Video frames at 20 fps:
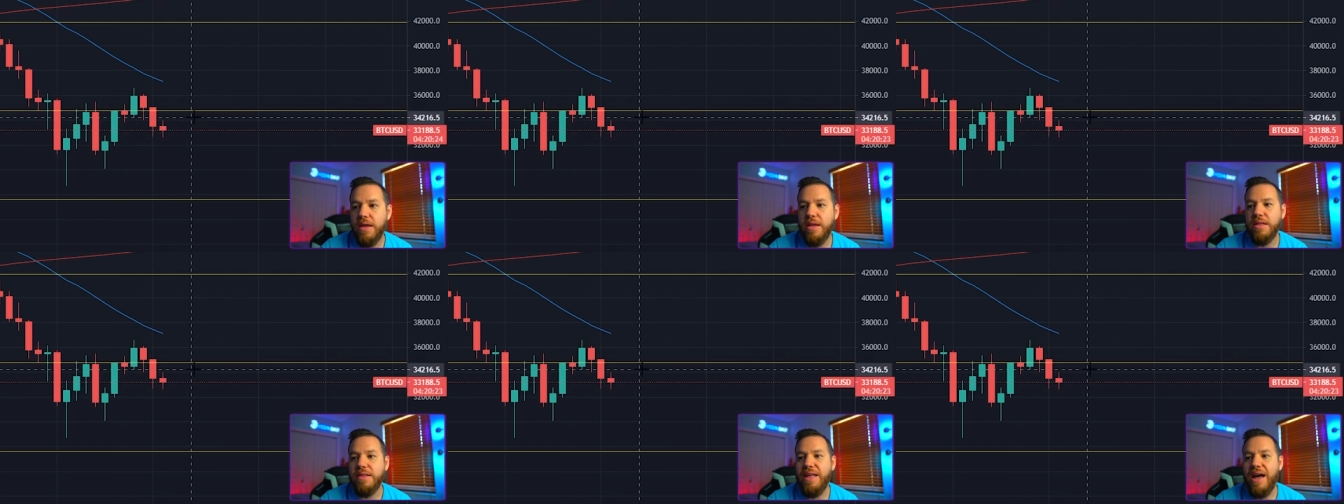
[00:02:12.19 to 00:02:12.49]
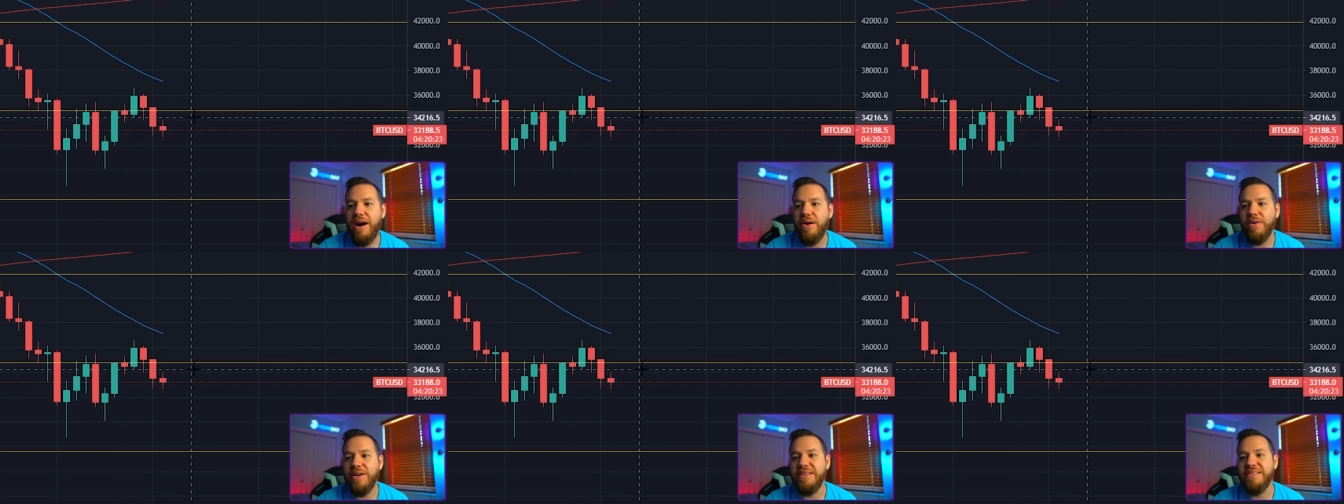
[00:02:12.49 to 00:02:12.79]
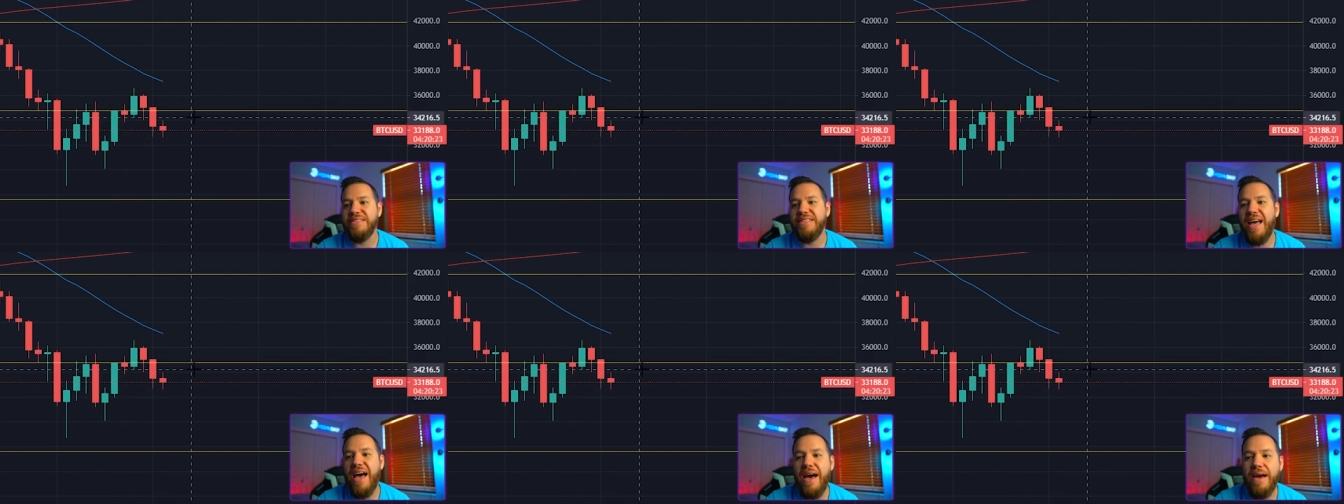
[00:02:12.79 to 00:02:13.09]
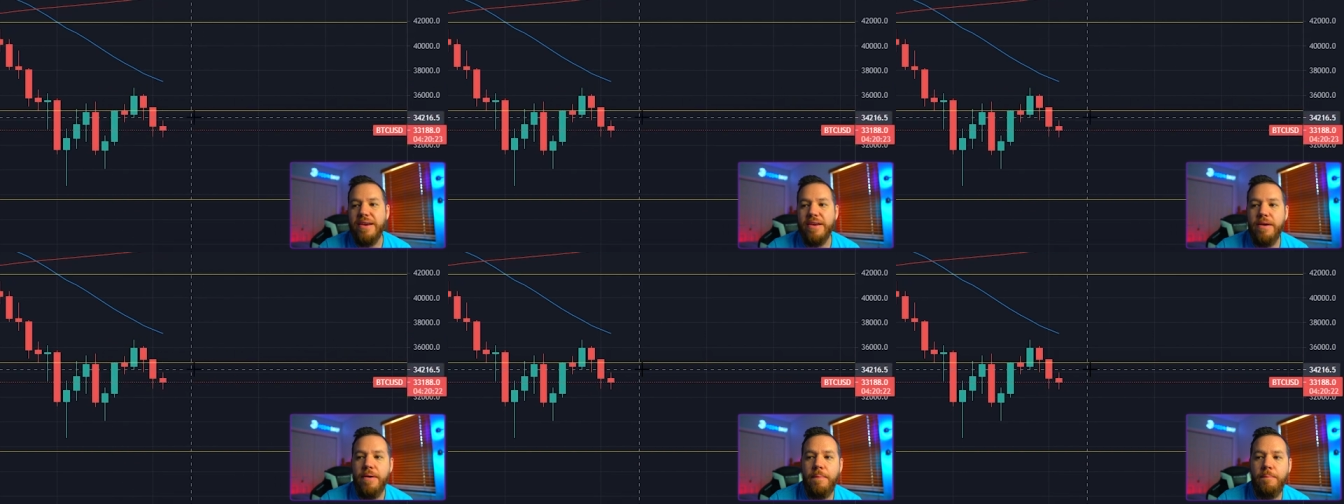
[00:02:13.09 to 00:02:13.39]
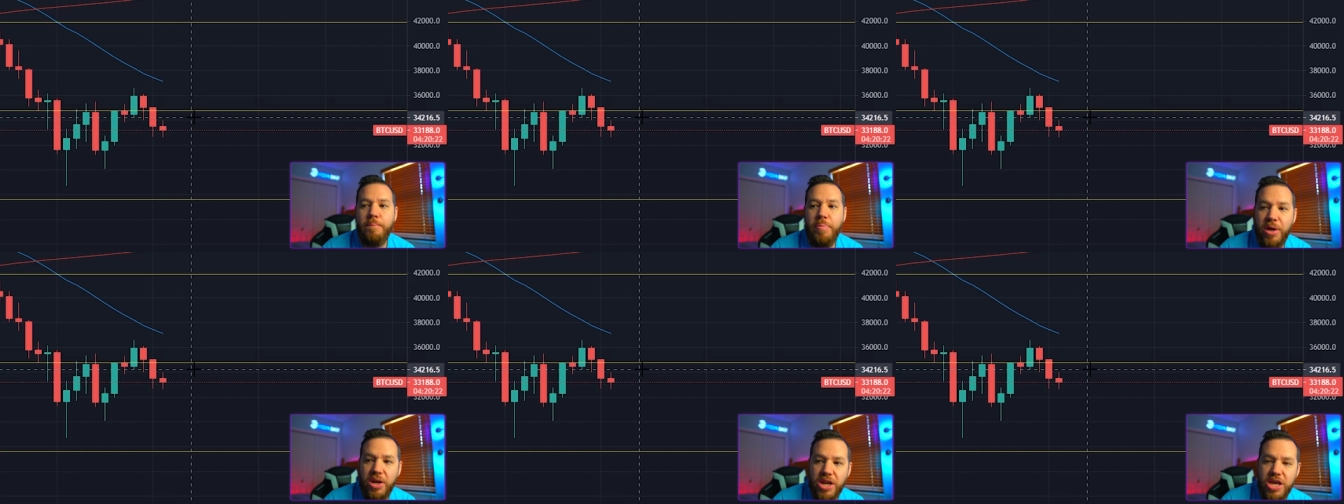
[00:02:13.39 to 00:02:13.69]
Now, is that
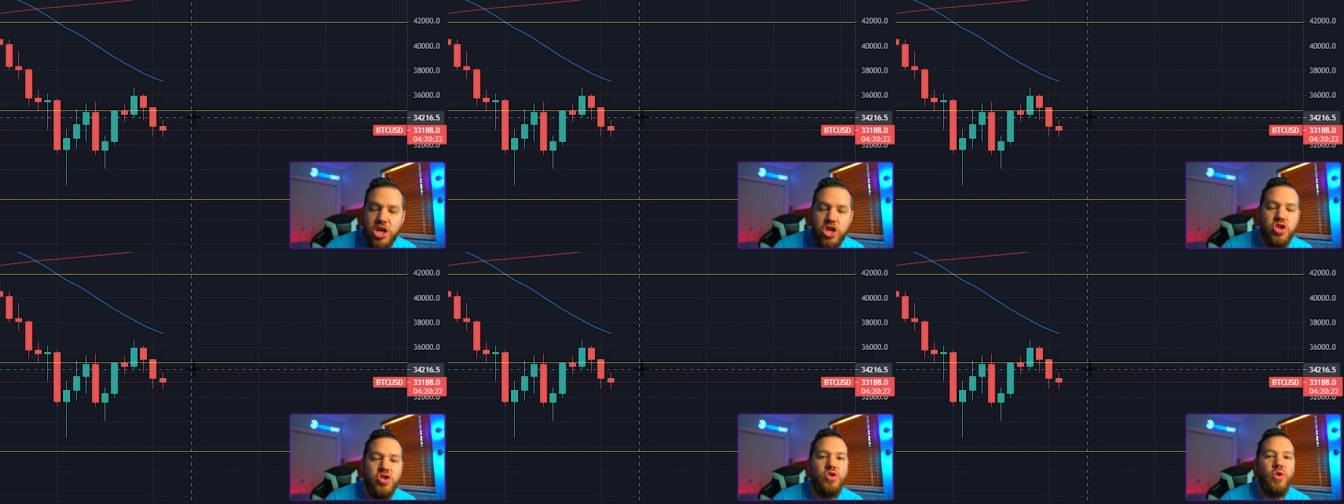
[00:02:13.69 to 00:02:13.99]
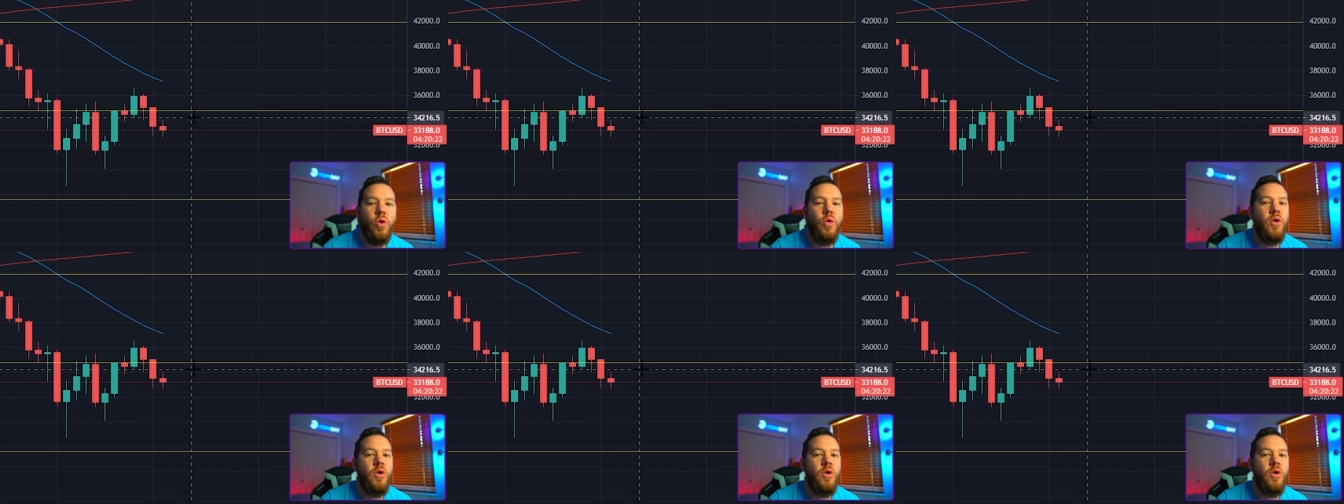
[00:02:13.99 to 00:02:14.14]
bullish